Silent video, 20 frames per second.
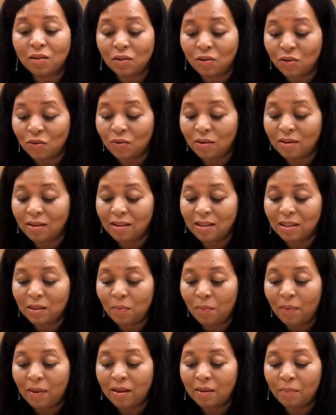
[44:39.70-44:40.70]
during this
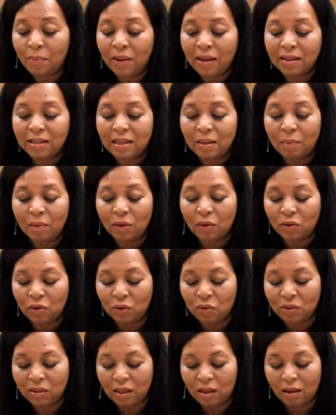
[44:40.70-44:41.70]
pandemic,
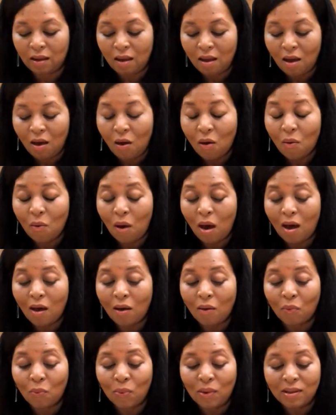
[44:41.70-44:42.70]
using
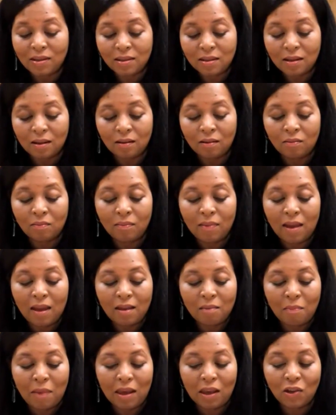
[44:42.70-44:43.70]
wisdom
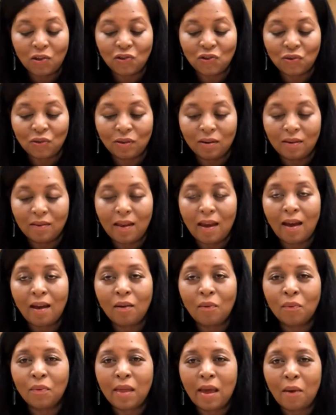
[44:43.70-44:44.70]
and making sure
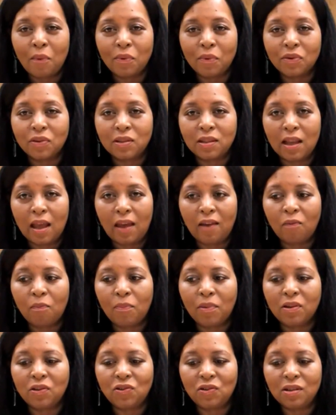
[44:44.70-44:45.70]
that we're safe,
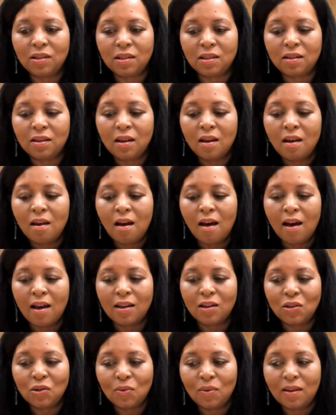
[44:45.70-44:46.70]
but just
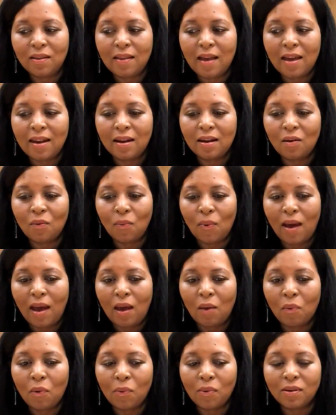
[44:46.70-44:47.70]
doing that in a way
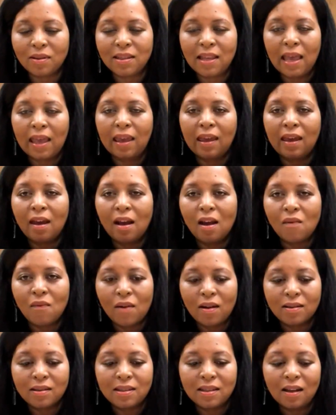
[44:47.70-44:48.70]
where we're taking care of
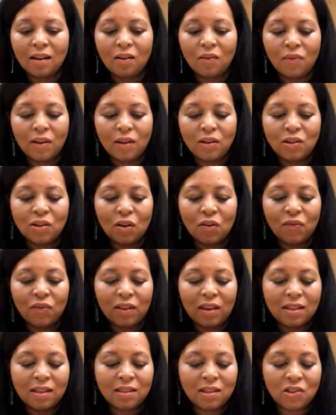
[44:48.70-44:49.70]
ourselves. And don't
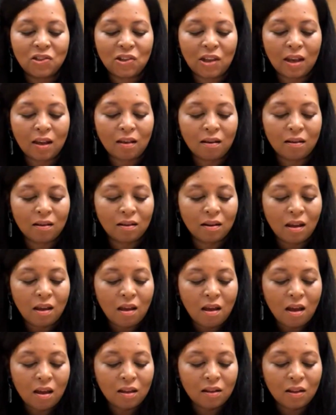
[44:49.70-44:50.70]
forget to check on
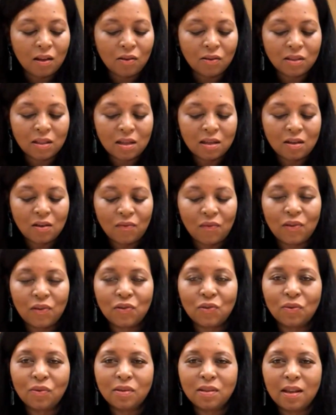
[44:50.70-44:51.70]
those
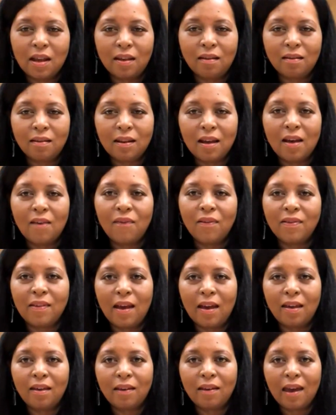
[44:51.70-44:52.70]
individuals that you love and
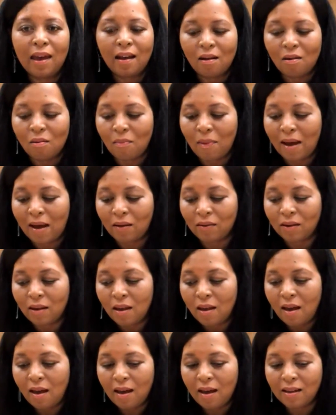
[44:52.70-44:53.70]
that you care about,
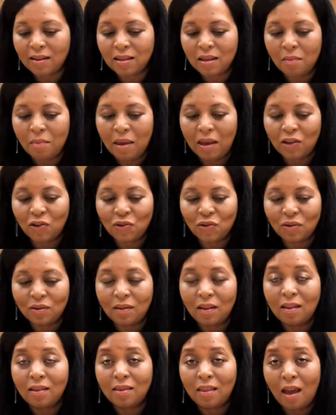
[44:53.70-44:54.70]
to make sure
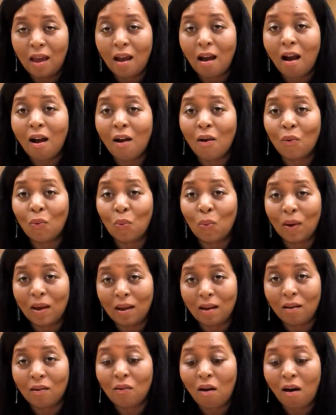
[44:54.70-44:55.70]
that they are
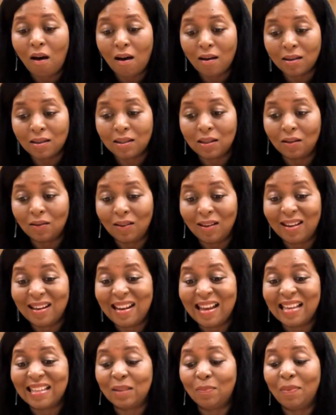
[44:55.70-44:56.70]
well also.
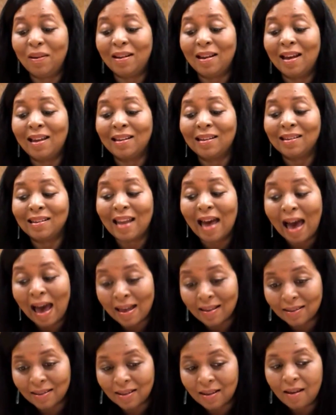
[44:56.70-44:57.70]
It has been a
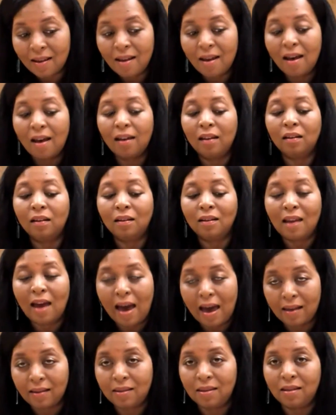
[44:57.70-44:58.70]

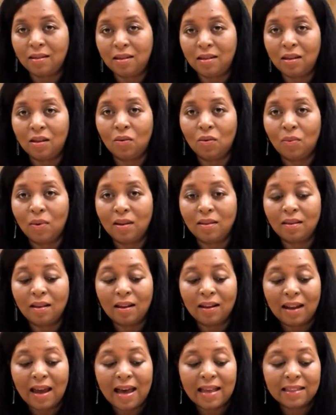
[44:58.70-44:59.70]
lot to deal with, a
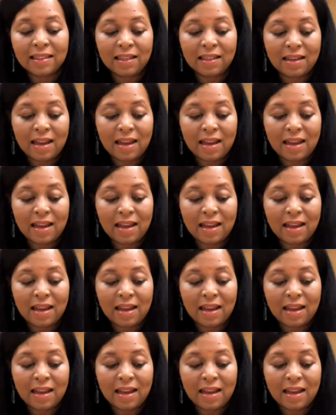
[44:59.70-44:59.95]
lot to